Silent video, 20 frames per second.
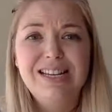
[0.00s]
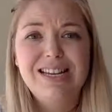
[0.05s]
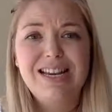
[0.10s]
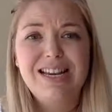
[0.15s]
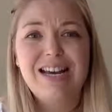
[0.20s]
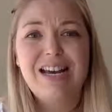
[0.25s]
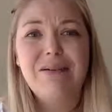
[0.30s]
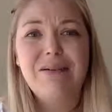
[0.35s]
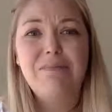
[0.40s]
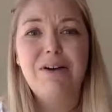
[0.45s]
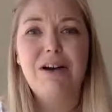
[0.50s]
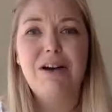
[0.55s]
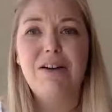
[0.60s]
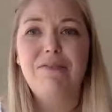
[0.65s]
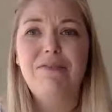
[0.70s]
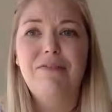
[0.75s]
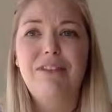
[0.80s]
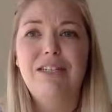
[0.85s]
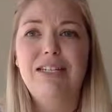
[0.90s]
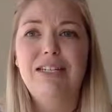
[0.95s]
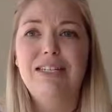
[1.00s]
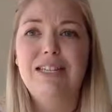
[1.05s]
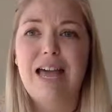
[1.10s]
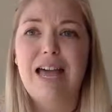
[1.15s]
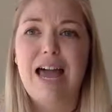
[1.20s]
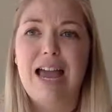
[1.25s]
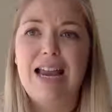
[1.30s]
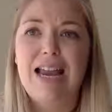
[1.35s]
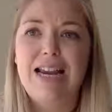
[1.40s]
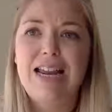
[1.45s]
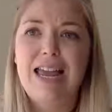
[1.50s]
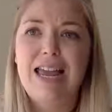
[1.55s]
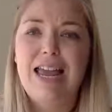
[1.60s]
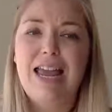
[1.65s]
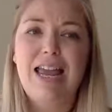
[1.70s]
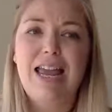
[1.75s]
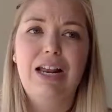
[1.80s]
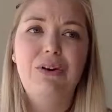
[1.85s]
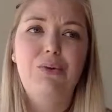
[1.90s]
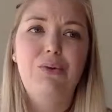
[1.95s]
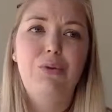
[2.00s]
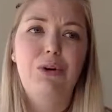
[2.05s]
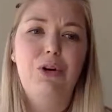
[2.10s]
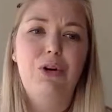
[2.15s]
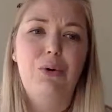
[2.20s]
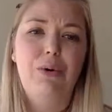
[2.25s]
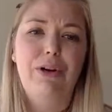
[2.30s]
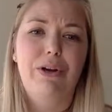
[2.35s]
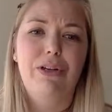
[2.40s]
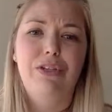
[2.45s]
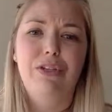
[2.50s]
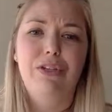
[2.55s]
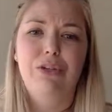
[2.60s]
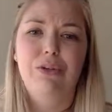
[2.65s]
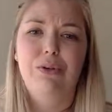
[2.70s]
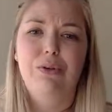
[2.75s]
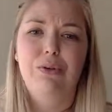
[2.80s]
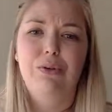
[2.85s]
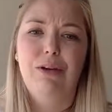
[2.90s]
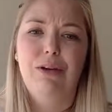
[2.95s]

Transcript: of the design, and we're going to,